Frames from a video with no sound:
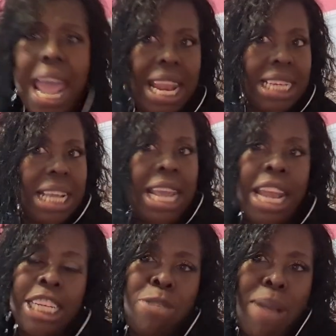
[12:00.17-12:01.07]
And it's
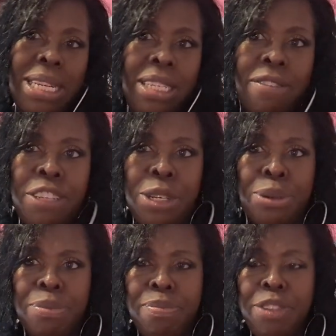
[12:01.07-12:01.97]
inexpensive
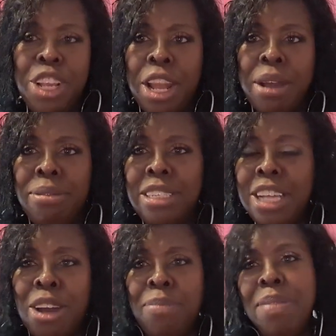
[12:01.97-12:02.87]
too, you know?
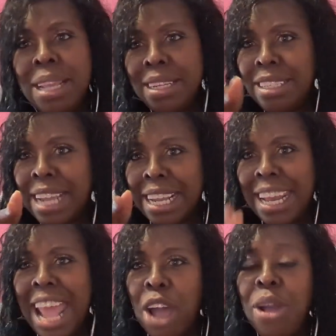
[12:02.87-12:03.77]
So
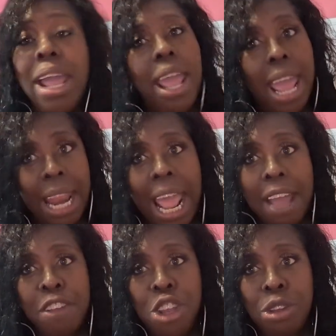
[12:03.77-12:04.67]
check it out. And
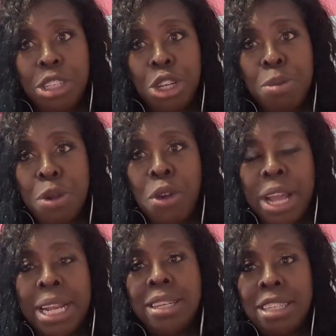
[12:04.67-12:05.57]
I have a YouTube
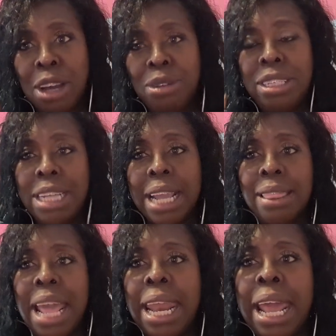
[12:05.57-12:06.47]
on it, so
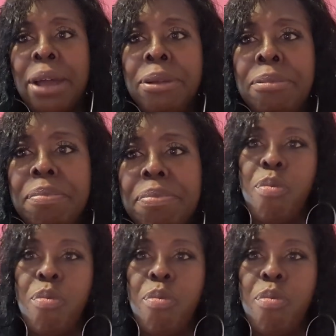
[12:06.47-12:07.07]
check that out.